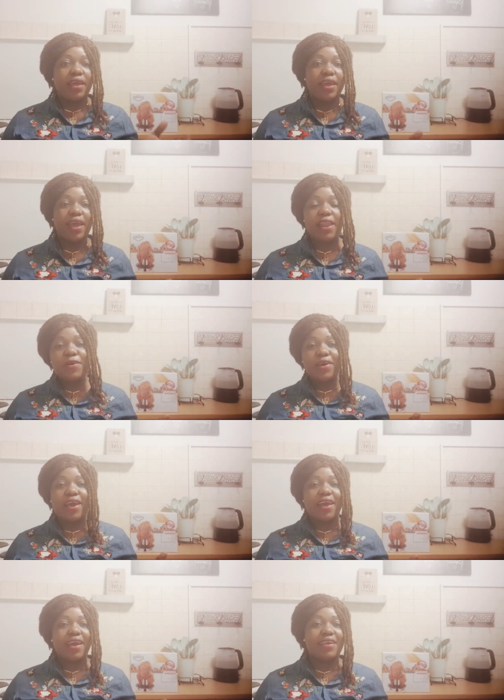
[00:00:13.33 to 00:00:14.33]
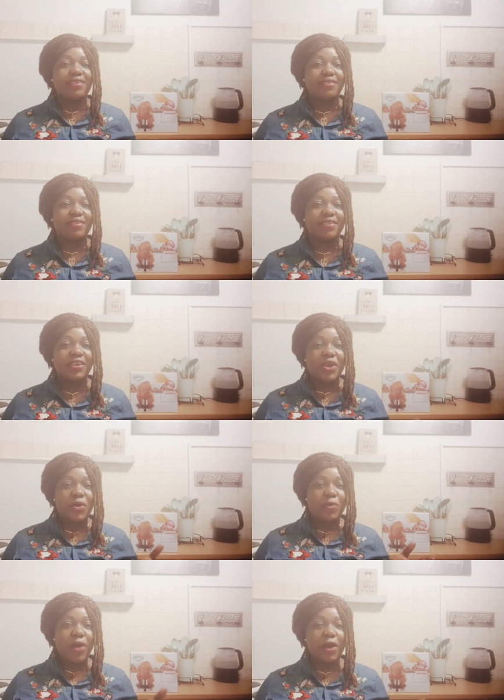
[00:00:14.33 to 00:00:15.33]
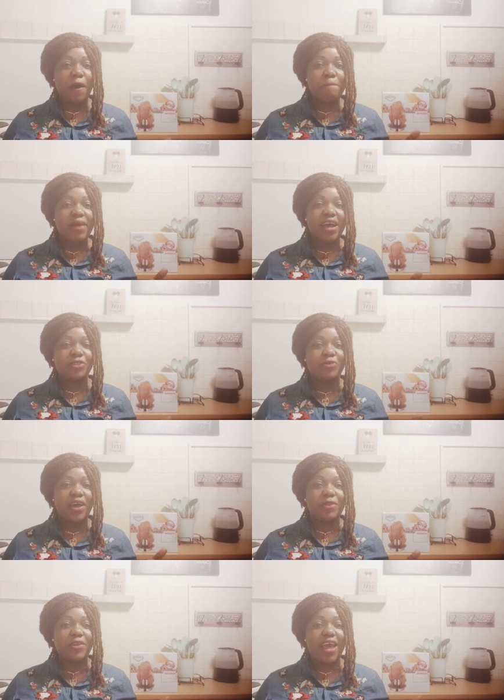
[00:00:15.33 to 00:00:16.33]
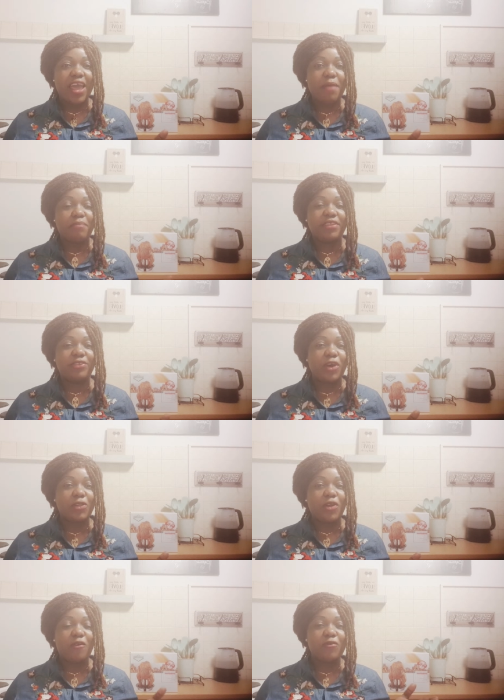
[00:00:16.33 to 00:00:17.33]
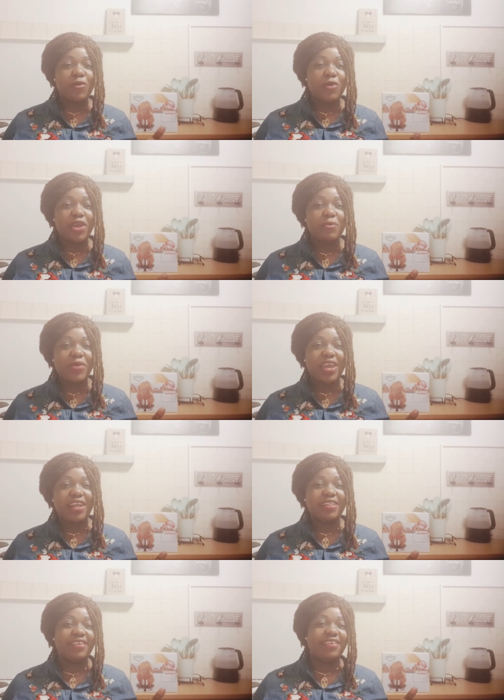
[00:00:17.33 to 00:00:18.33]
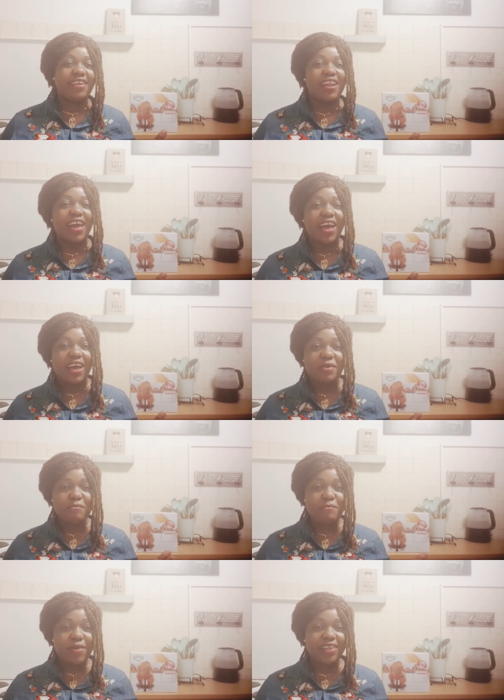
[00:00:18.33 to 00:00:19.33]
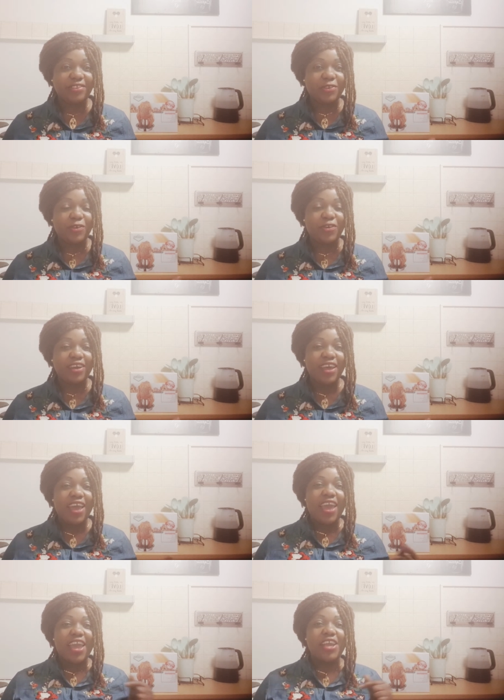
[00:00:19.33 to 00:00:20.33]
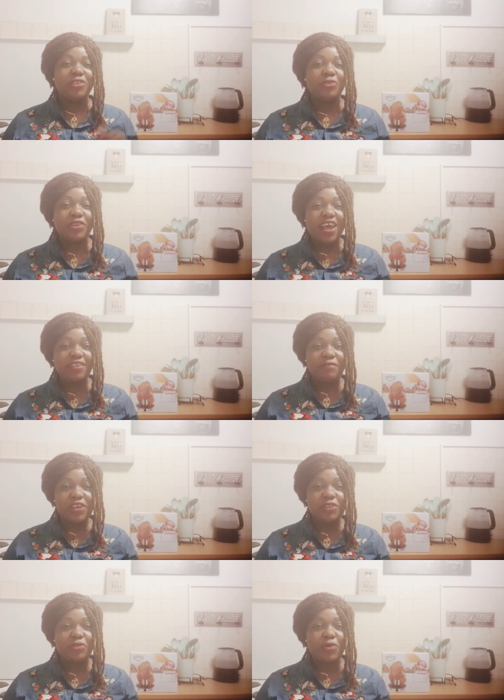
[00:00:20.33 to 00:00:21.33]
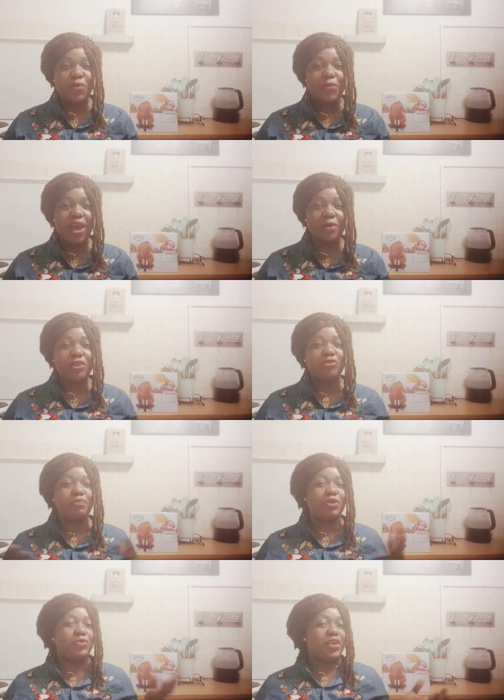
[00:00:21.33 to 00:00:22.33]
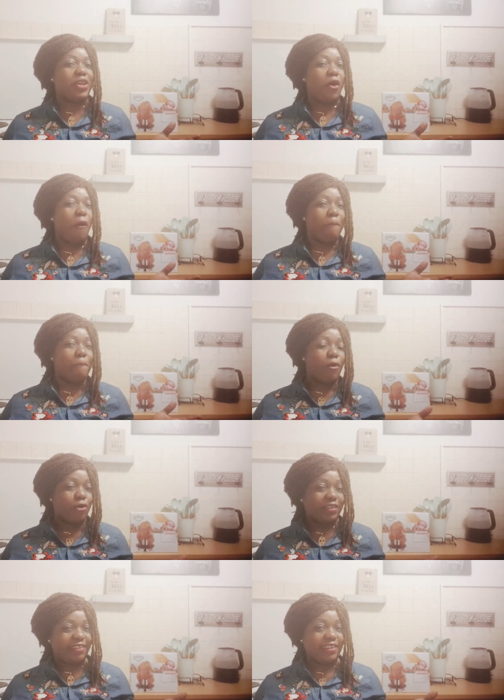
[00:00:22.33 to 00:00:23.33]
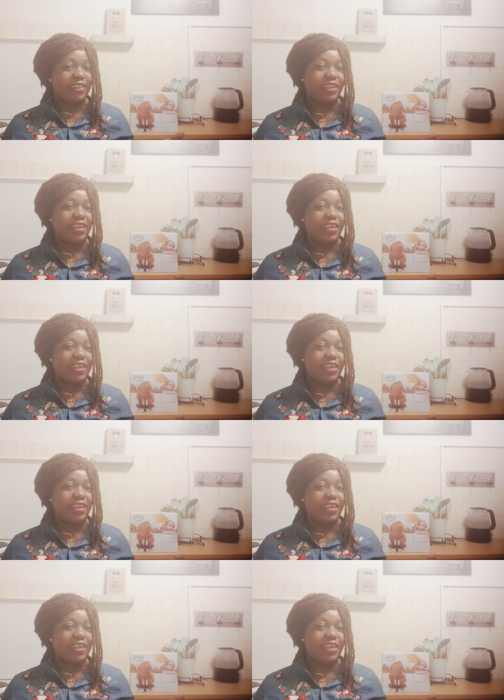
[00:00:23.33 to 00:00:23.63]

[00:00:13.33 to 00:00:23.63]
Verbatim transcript: hello guys welcome back to another episode of cooking with Shella Masong in today's video we are going to be doing unboxing